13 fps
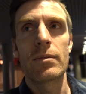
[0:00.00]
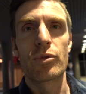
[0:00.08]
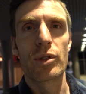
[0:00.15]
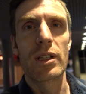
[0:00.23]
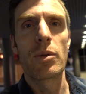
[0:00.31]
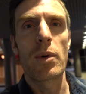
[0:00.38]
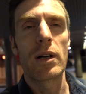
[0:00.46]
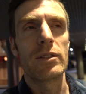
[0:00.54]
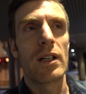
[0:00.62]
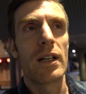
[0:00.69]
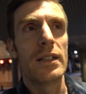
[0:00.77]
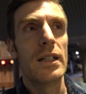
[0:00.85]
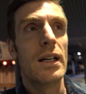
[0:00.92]
really well
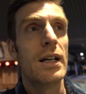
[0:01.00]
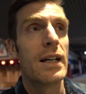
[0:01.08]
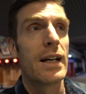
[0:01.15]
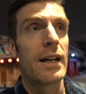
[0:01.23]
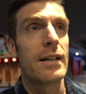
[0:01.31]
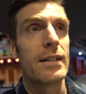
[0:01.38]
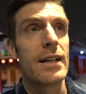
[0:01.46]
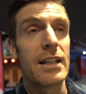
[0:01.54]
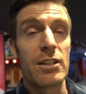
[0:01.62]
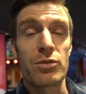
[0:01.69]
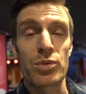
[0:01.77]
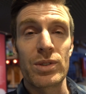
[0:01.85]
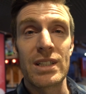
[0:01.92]
done. And
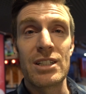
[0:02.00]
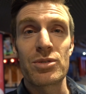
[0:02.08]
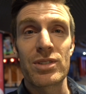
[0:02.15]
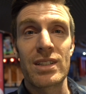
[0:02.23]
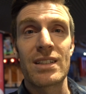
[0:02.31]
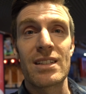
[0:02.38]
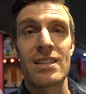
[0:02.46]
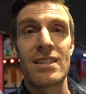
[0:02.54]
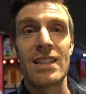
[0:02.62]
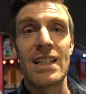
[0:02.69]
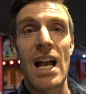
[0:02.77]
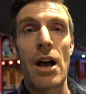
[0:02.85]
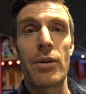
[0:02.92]
it's really interesting to
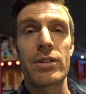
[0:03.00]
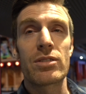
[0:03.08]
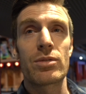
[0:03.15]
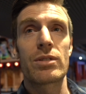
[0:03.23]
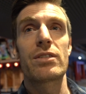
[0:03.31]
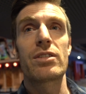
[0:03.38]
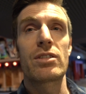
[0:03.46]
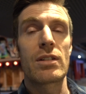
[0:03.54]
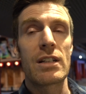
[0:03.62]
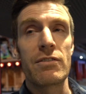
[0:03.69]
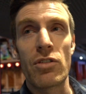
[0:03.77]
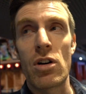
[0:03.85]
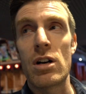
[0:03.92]
see how it sort of
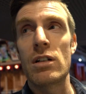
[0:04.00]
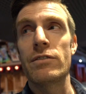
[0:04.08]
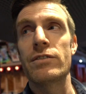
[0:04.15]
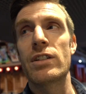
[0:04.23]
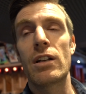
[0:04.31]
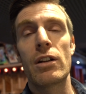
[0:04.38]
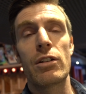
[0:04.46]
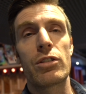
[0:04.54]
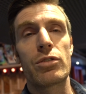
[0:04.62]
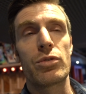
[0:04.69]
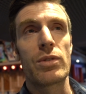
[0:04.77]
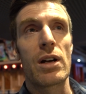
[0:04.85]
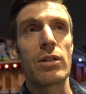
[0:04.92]
evolved
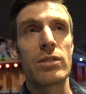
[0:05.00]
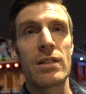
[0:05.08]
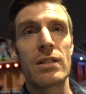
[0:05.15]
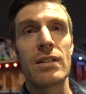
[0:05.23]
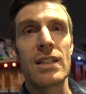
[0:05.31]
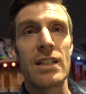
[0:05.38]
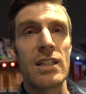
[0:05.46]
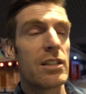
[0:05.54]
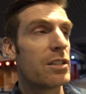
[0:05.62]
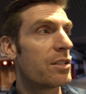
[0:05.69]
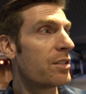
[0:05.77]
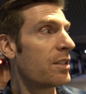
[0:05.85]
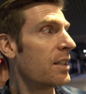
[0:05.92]
throughout the
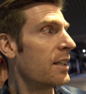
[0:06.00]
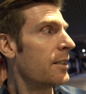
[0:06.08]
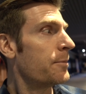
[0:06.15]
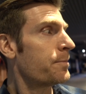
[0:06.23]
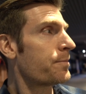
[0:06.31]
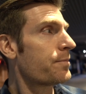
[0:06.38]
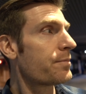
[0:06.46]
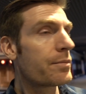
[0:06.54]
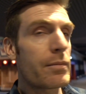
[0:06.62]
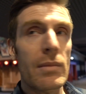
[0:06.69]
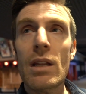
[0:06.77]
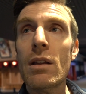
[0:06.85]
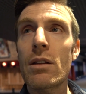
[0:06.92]
years.
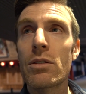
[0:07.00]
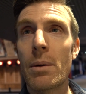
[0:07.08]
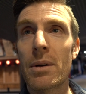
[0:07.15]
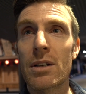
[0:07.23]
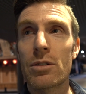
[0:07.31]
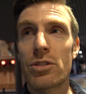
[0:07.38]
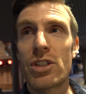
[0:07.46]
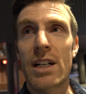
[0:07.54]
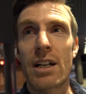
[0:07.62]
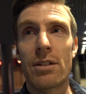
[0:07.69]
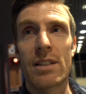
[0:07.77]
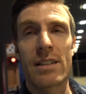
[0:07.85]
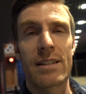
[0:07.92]
I'm gonna go check
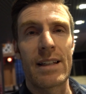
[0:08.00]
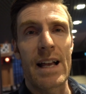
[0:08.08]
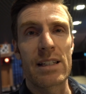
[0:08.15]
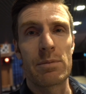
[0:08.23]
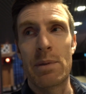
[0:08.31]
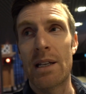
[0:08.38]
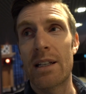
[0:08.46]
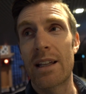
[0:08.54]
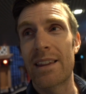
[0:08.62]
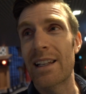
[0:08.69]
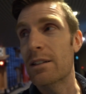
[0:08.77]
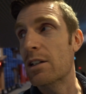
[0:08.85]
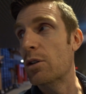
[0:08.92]
out this last bit. I
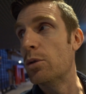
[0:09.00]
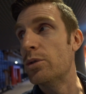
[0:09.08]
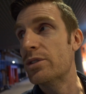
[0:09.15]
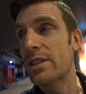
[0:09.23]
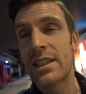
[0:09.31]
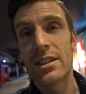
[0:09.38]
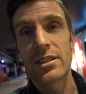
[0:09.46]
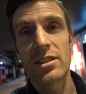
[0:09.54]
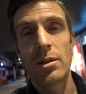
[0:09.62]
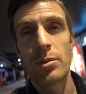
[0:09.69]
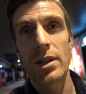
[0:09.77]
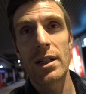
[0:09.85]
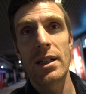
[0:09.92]
think Nicole's in here
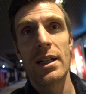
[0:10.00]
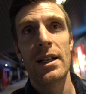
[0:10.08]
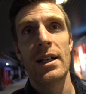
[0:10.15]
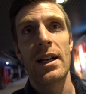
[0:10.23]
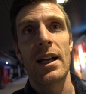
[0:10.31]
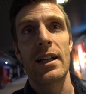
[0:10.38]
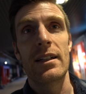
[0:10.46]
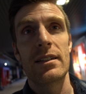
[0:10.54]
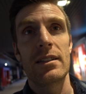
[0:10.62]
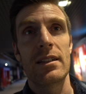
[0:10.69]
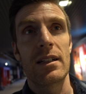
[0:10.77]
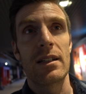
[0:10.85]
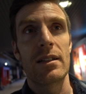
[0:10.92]
somewhere,
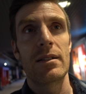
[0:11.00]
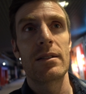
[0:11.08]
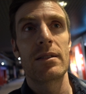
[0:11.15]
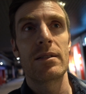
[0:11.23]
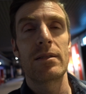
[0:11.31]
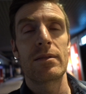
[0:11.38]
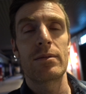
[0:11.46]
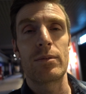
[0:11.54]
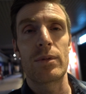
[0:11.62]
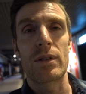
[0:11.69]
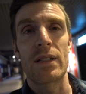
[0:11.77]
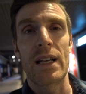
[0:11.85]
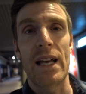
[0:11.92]
and
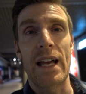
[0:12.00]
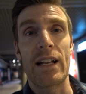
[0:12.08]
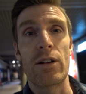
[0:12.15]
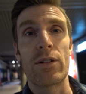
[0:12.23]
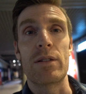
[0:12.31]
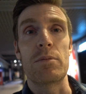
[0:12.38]
we're gonna head out of